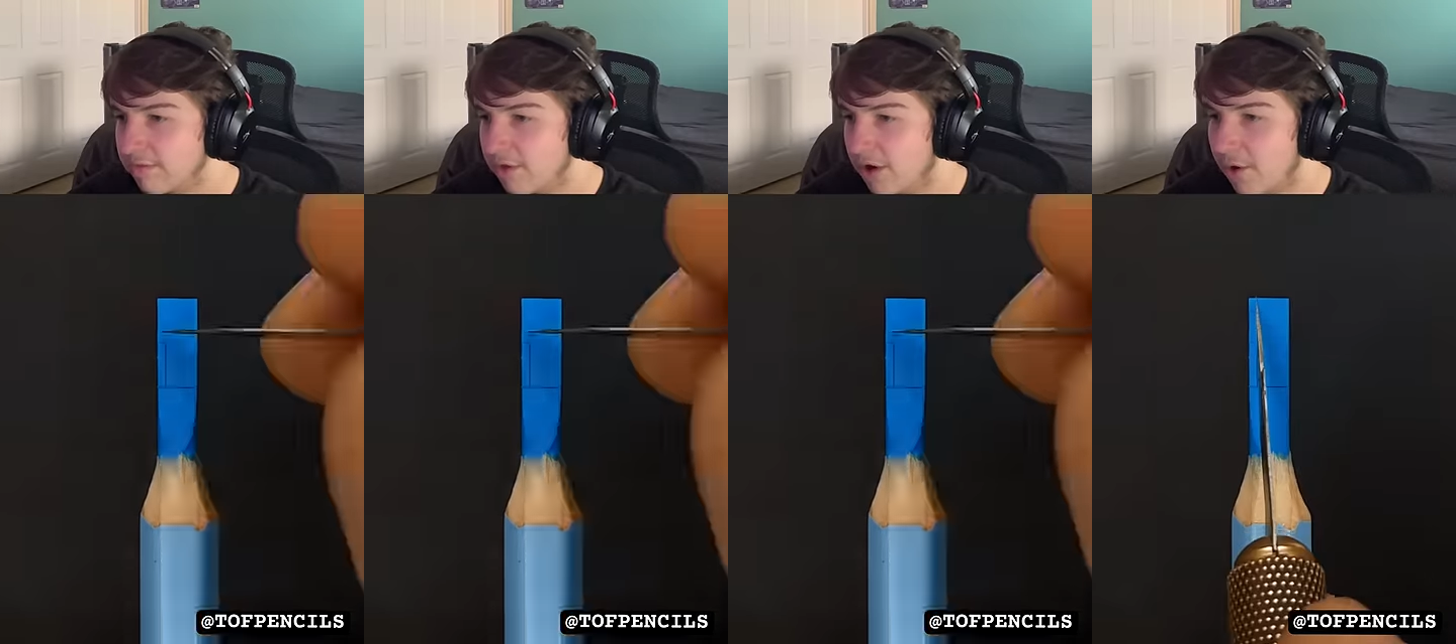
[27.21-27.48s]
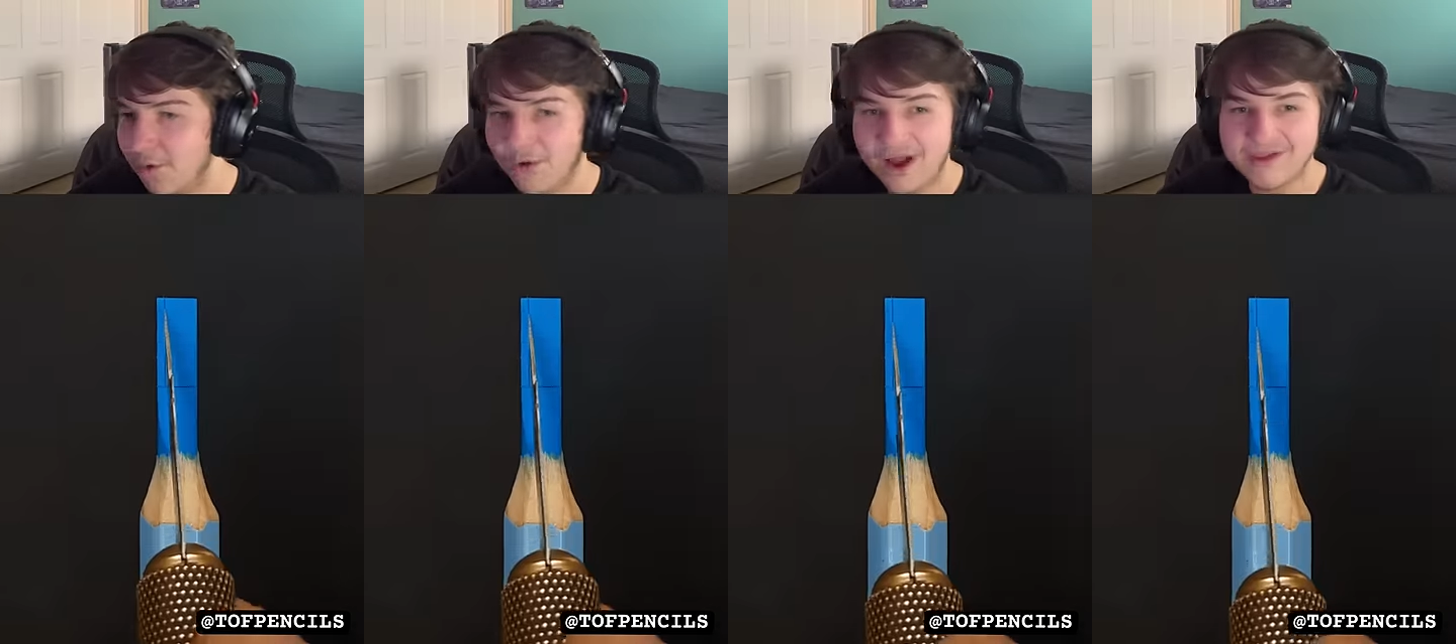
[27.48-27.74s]

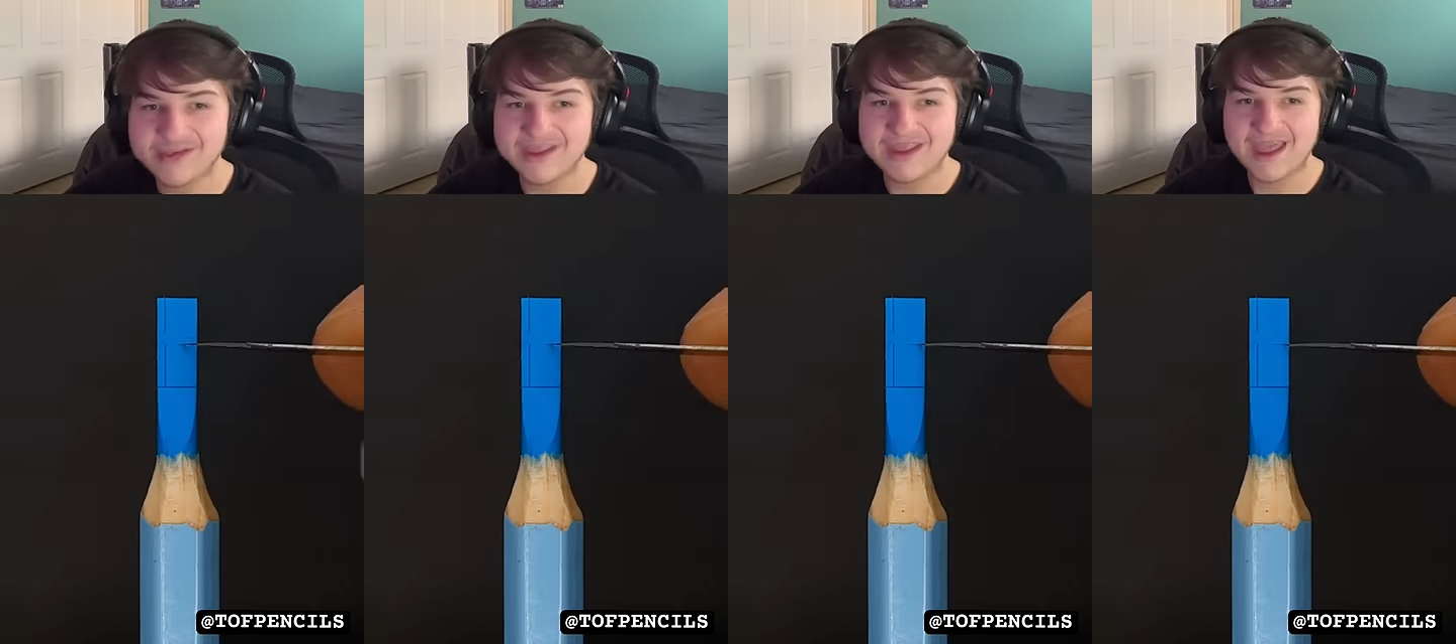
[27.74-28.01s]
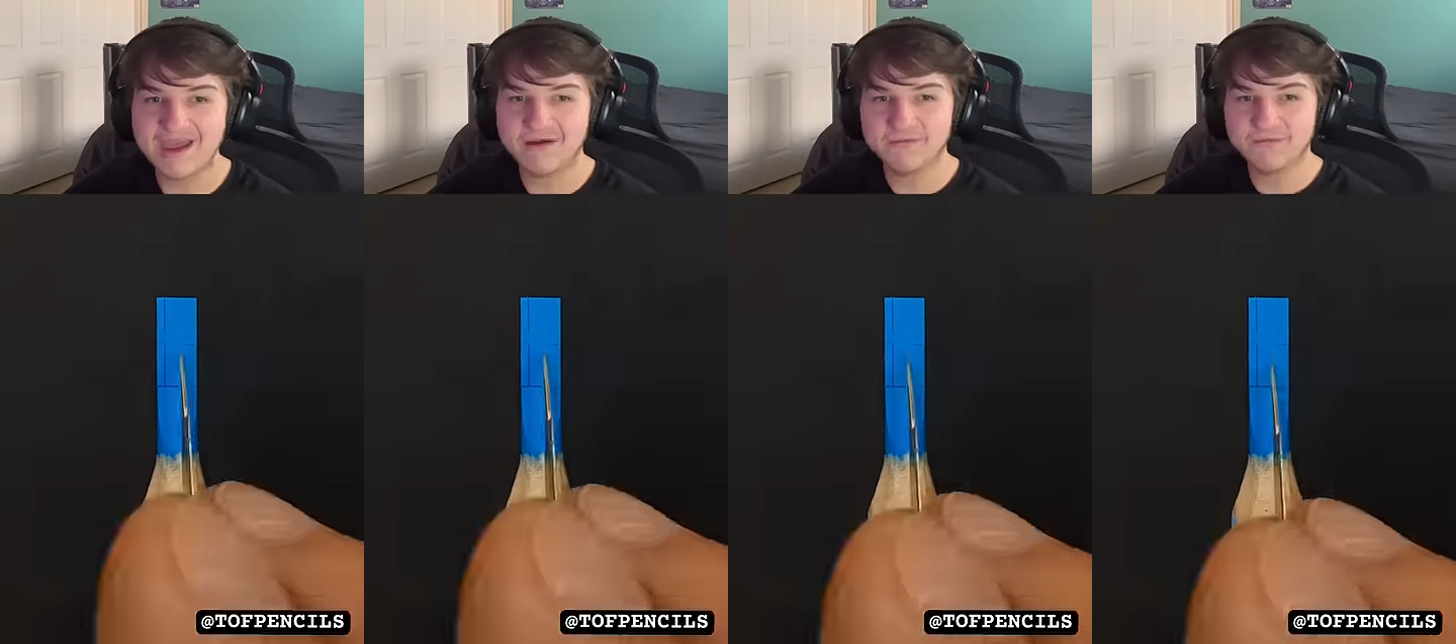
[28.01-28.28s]
Oh, I see an
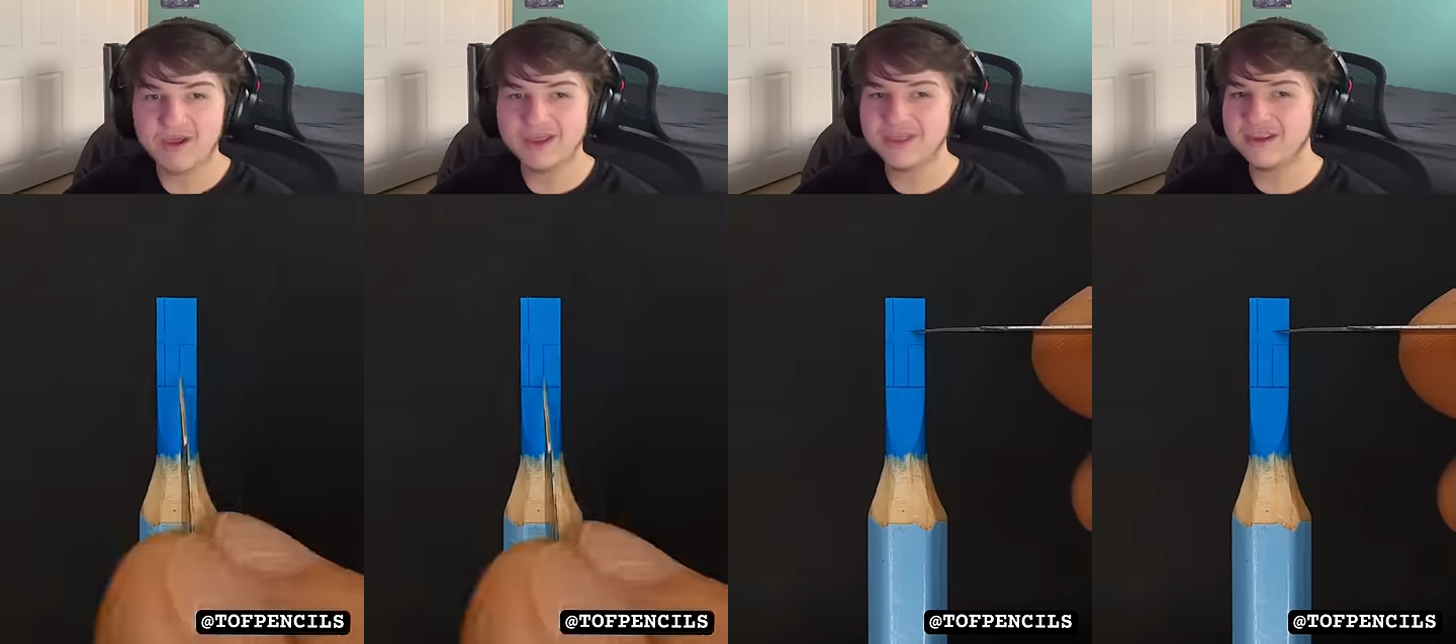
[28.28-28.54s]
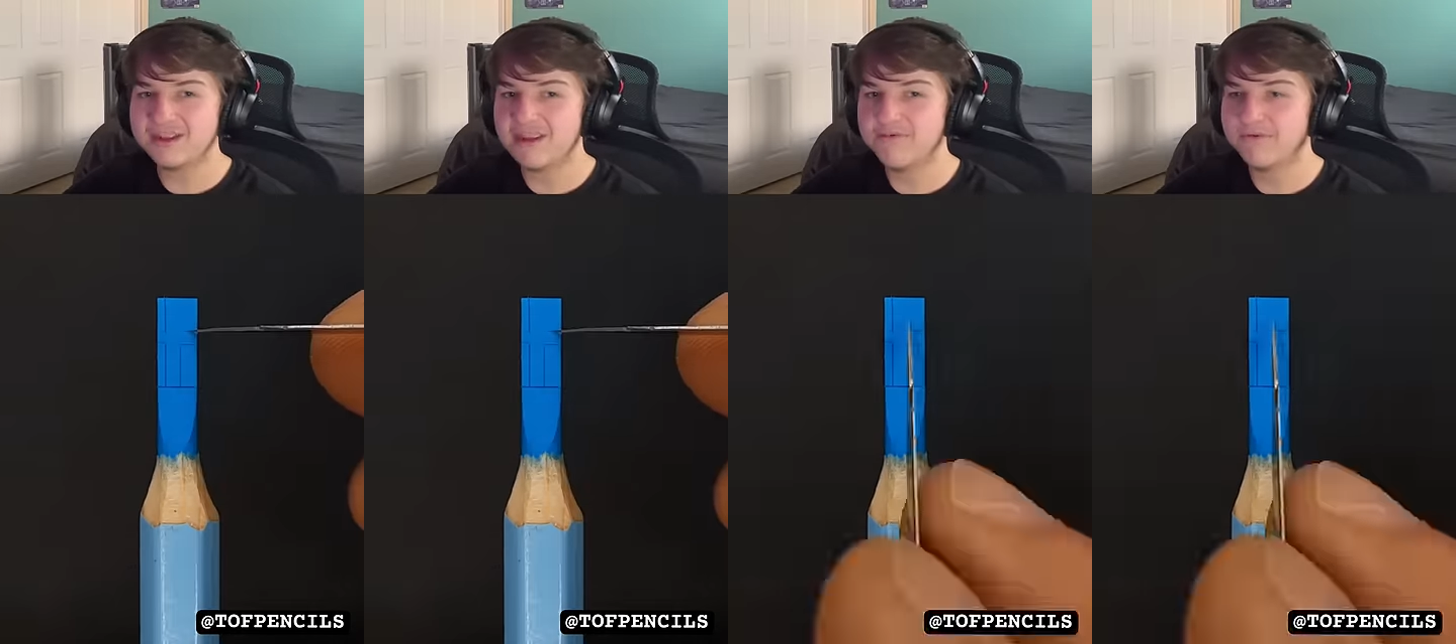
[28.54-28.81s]
F. I
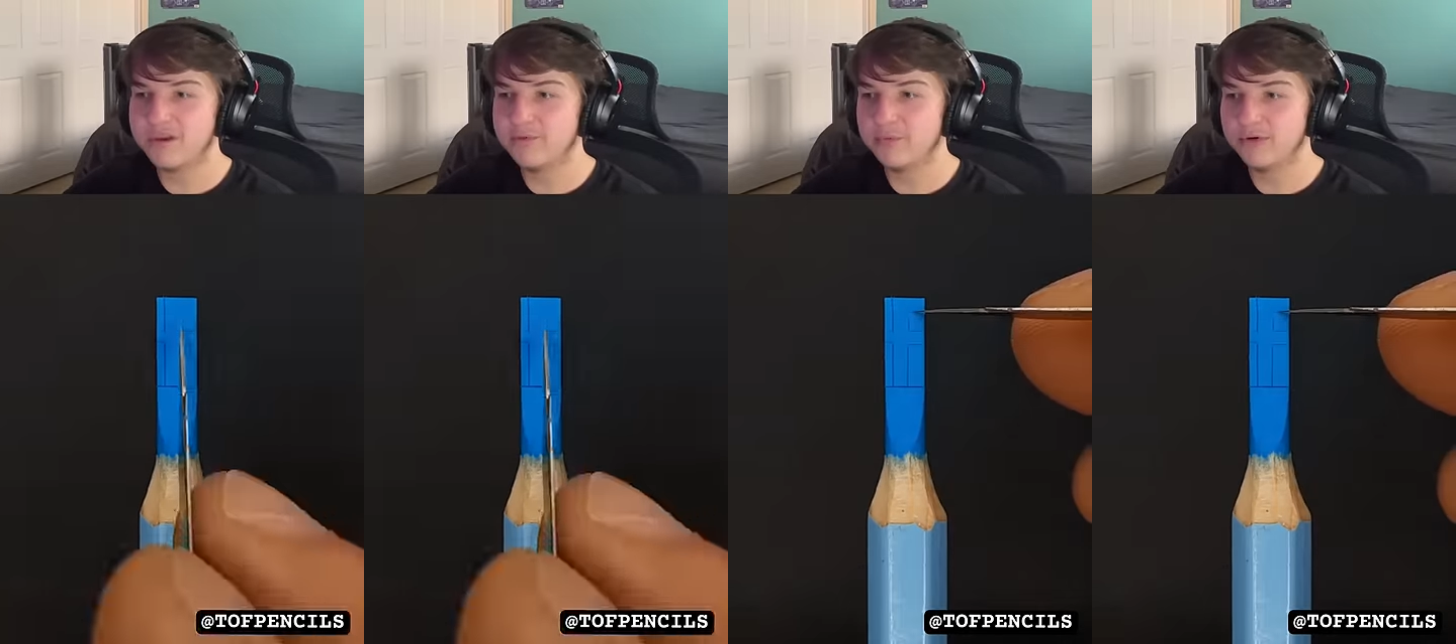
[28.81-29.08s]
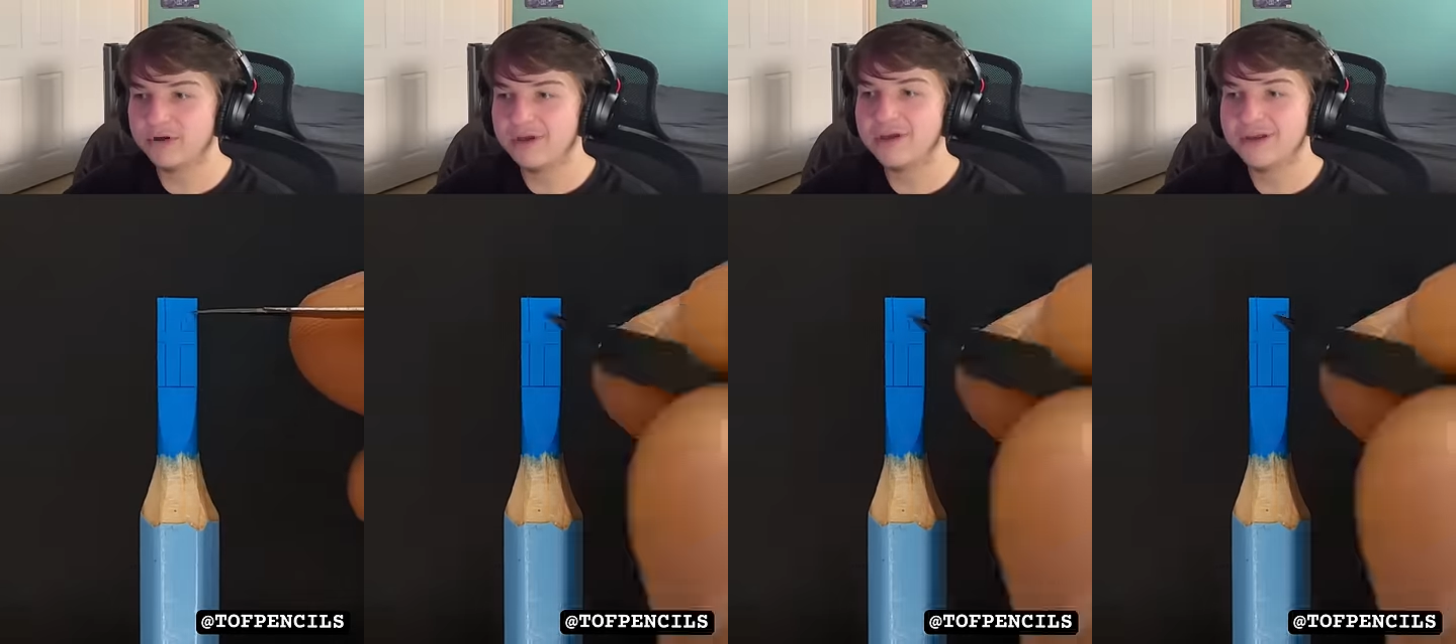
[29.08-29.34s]
think that's
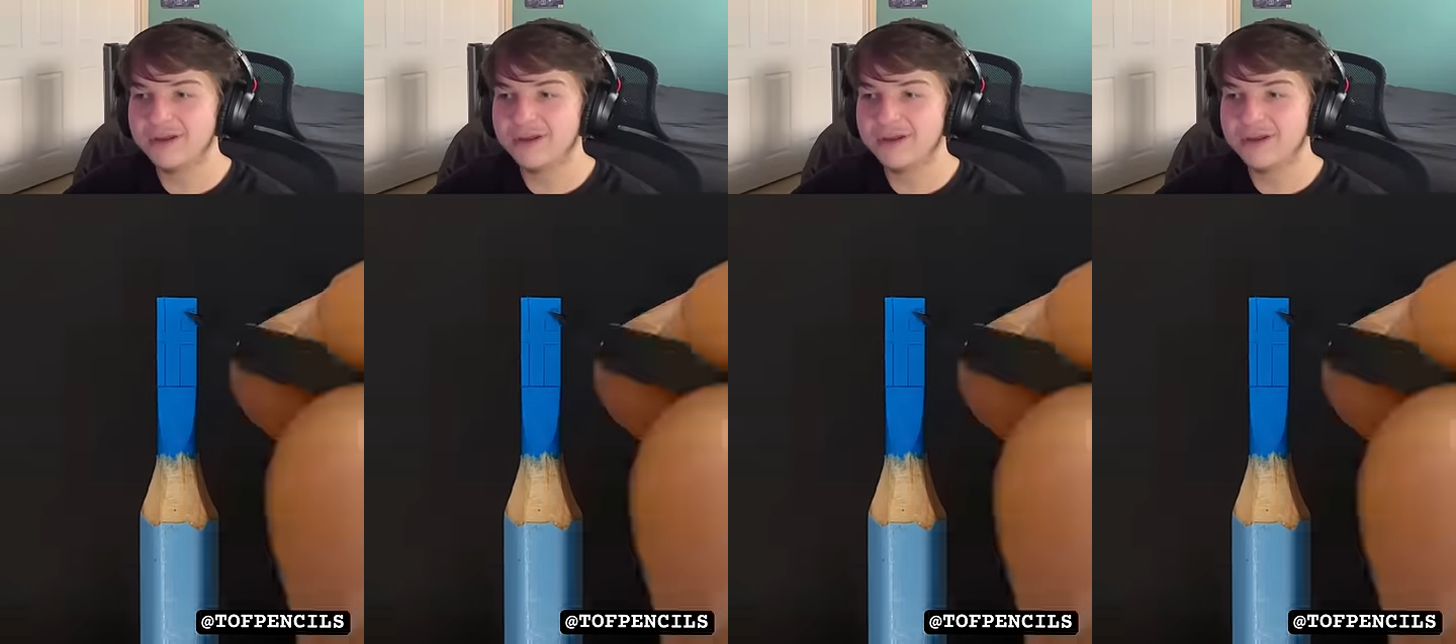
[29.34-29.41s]
Facebook.